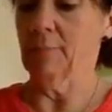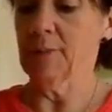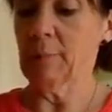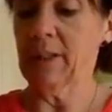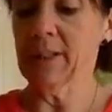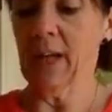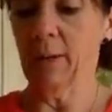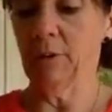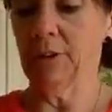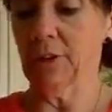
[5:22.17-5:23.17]
spending
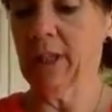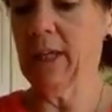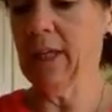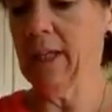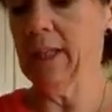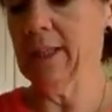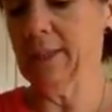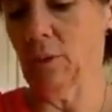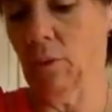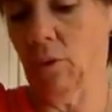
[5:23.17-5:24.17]
time with your kids,
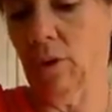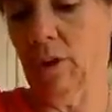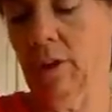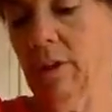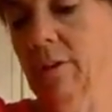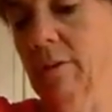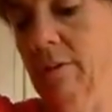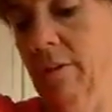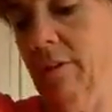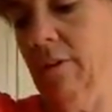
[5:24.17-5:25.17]
or
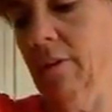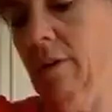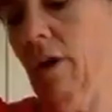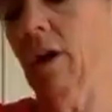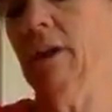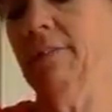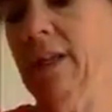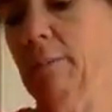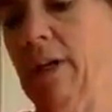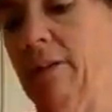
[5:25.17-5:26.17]
all of
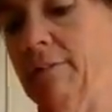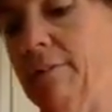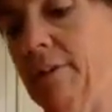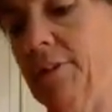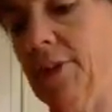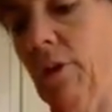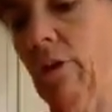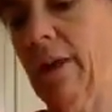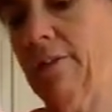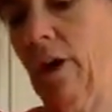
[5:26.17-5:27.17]
the above. So
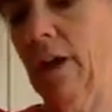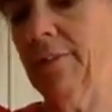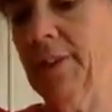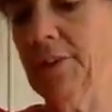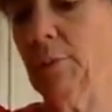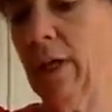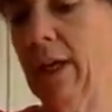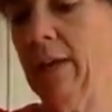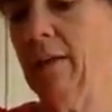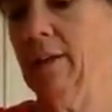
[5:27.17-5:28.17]
I thought this
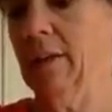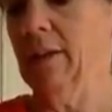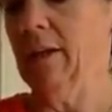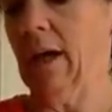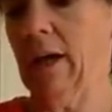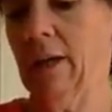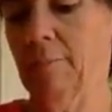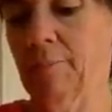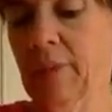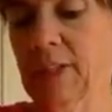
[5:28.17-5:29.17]
way,
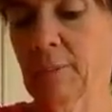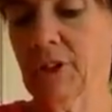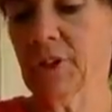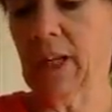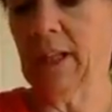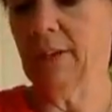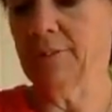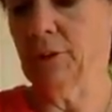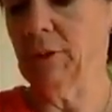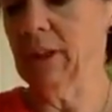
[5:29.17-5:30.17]
as much as I love
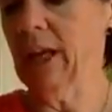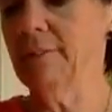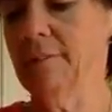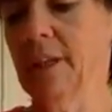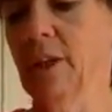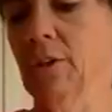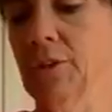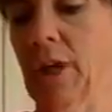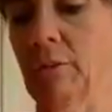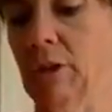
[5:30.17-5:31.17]
doing live videos,
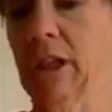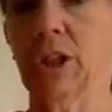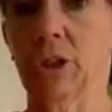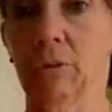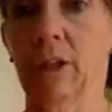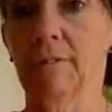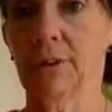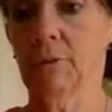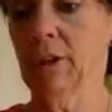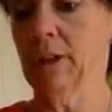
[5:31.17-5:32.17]
I really do love
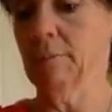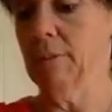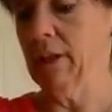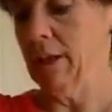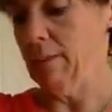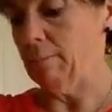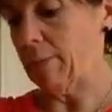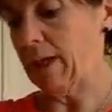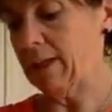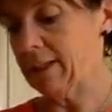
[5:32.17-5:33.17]
doing them.
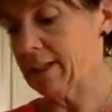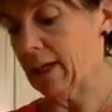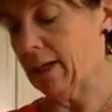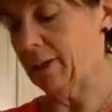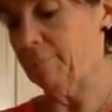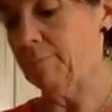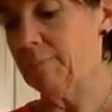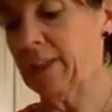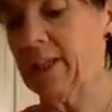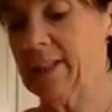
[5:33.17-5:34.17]
But
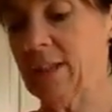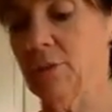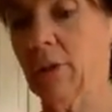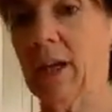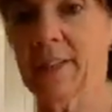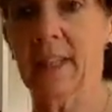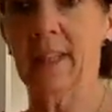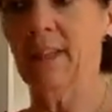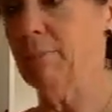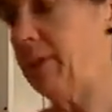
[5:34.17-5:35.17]
because then you guys can
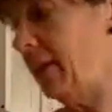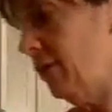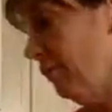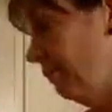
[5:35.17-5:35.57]
give me your